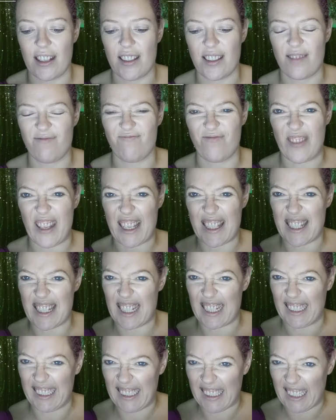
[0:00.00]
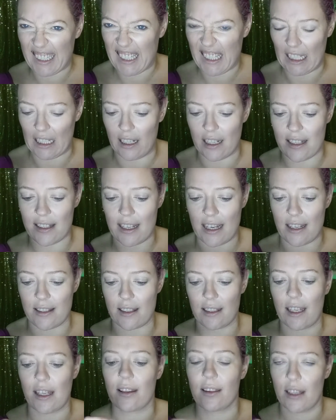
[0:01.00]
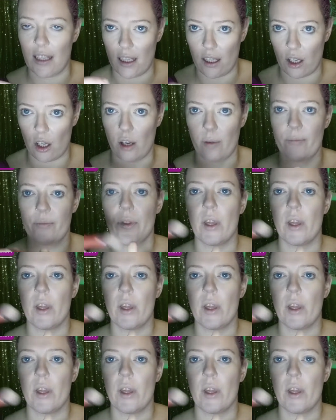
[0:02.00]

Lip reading: it doesn't click in as easily. There you go.